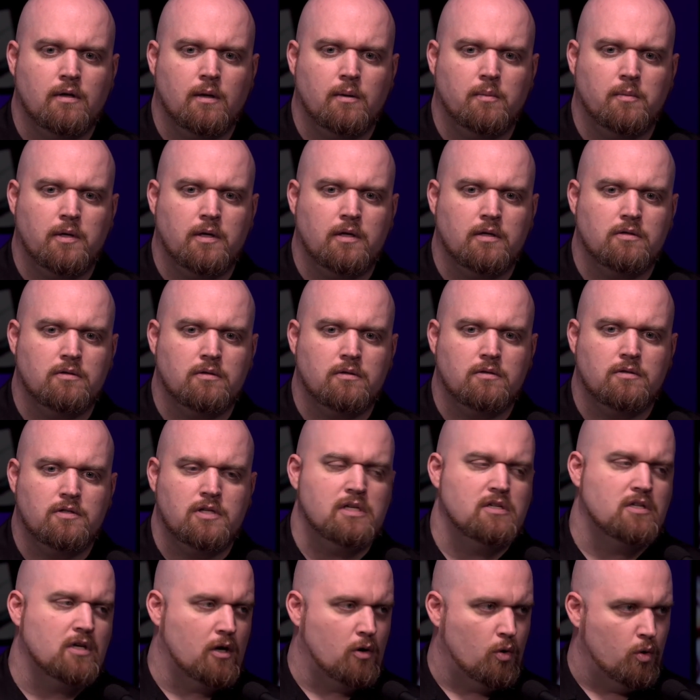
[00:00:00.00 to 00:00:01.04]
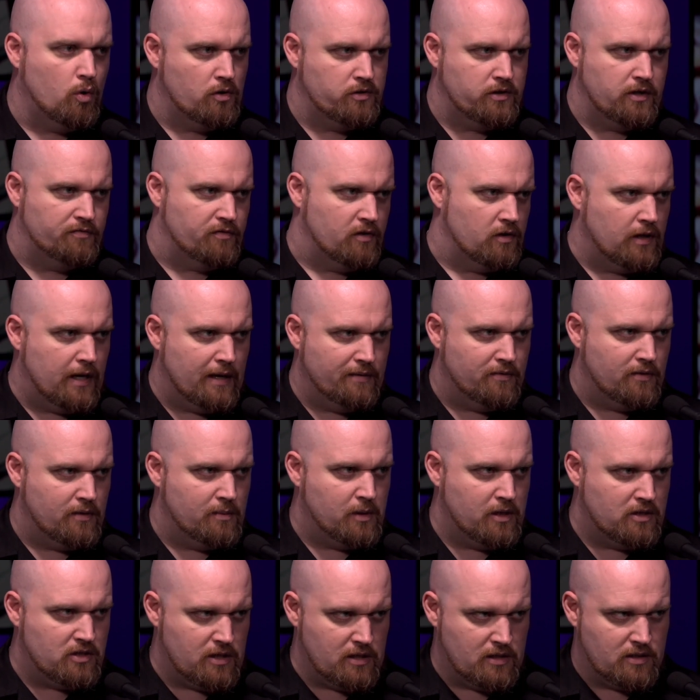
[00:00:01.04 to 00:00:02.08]
I mean, she's on a whole different level.
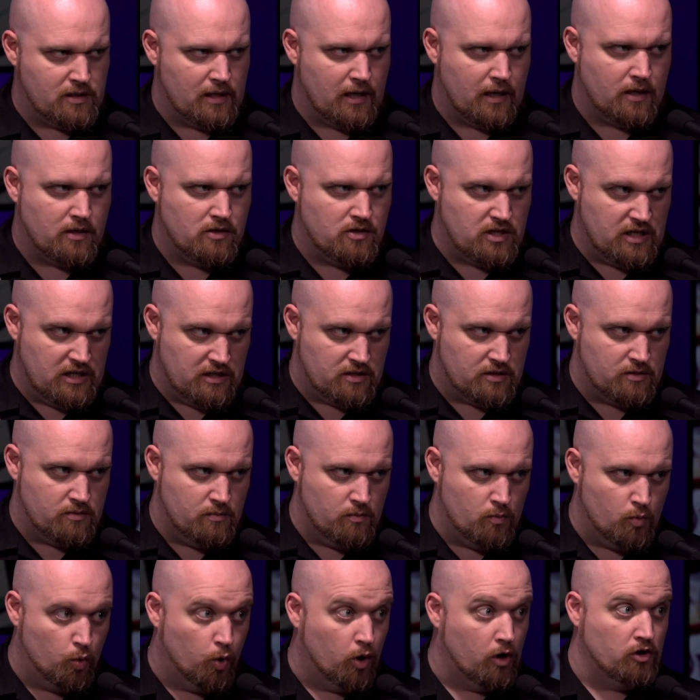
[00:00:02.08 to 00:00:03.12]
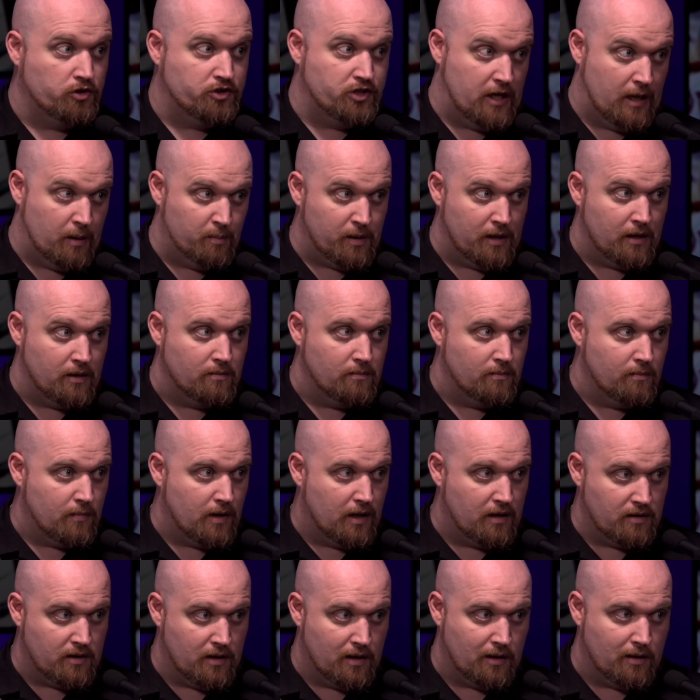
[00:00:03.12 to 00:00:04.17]
I mean, she's like she's world champion.
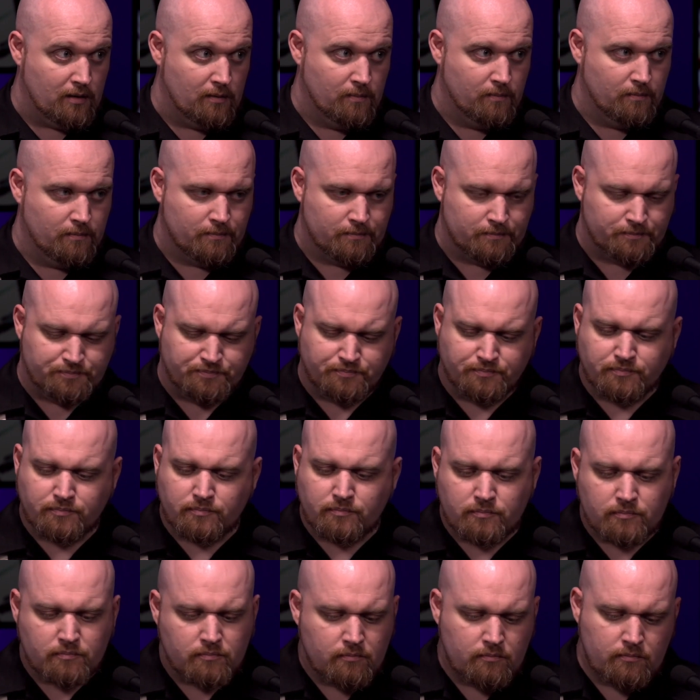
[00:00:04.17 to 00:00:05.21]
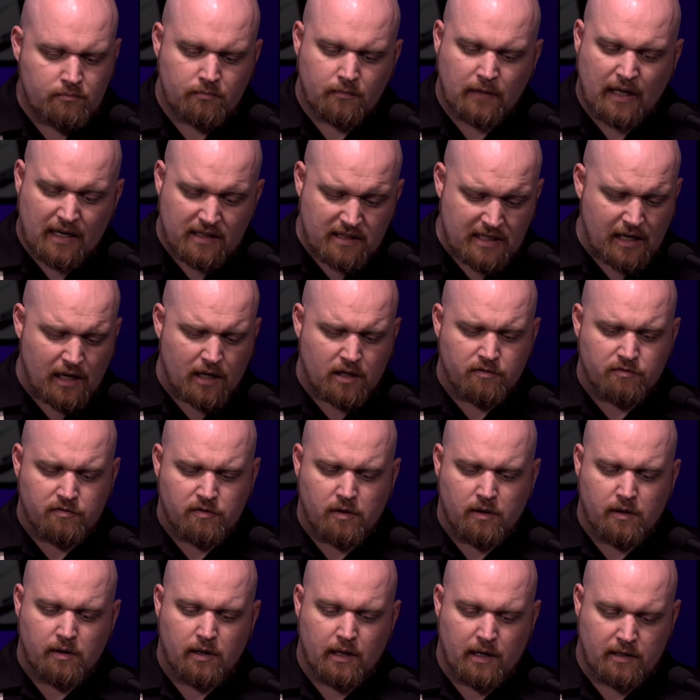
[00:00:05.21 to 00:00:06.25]
I think. Yeah. At the end of
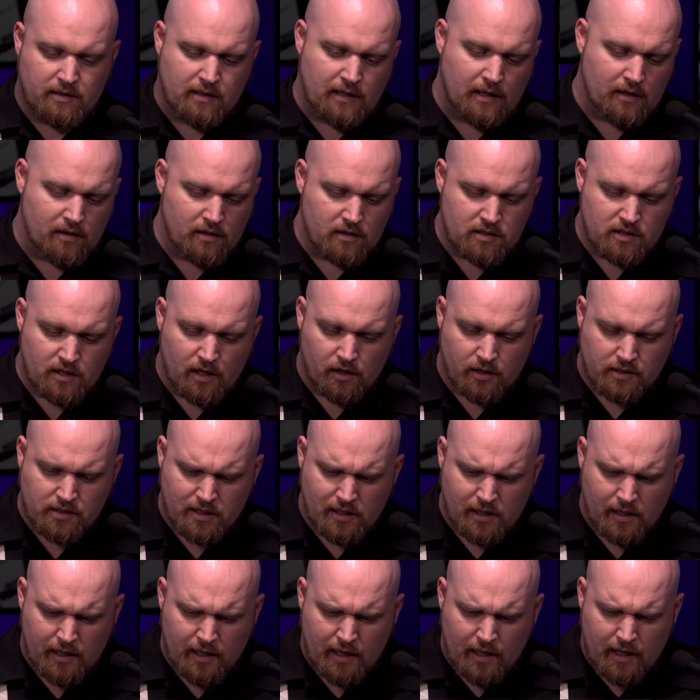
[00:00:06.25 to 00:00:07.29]
the at the end of the series,